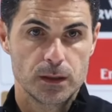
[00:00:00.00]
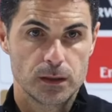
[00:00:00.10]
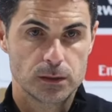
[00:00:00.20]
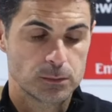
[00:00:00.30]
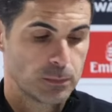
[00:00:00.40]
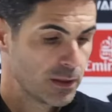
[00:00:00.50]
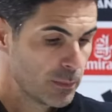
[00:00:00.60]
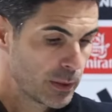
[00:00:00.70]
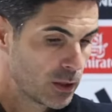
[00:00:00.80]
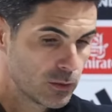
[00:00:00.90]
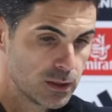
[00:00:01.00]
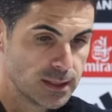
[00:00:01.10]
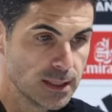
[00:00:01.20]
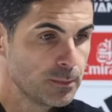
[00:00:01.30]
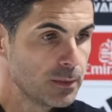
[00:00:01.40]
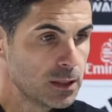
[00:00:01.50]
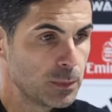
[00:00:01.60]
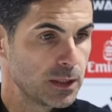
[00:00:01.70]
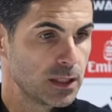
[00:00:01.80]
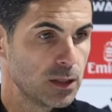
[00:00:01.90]
Yes, very proud of the team,
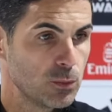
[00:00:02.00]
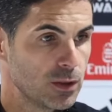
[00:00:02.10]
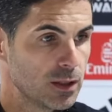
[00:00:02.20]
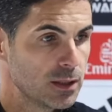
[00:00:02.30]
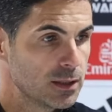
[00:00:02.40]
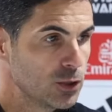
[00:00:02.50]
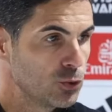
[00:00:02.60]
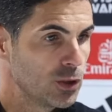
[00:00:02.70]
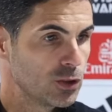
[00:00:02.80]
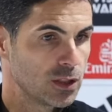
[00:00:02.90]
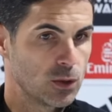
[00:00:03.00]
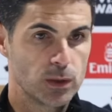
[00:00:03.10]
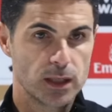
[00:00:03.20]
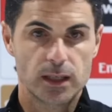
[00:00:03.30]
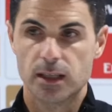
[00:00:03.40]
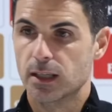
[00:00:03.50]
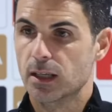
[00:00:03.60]
especially with the situation that we are